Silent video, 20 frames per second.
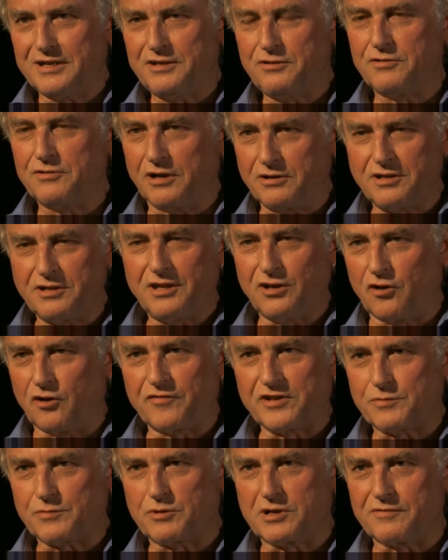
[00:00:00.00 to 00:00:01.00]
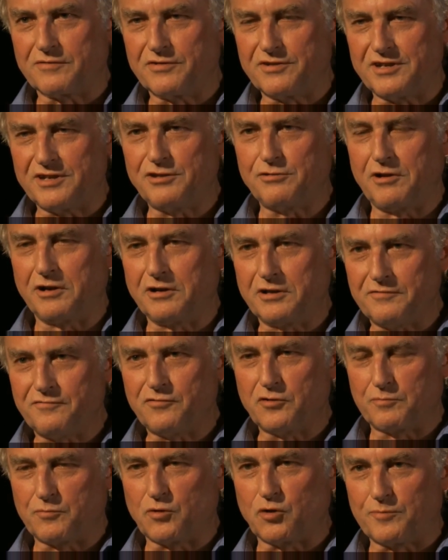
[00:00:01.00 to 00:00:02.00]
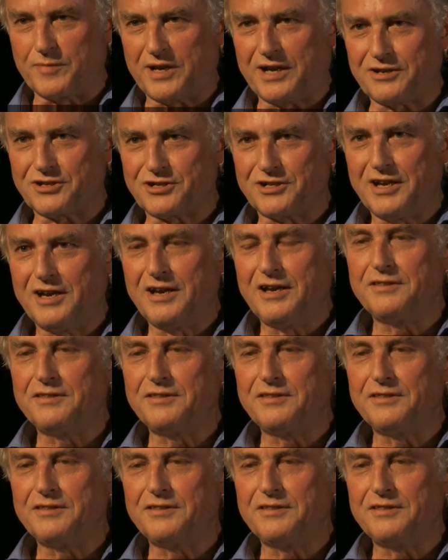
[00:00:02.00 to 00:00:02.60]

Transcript: you go to the office, whatever it is, you go to the football match,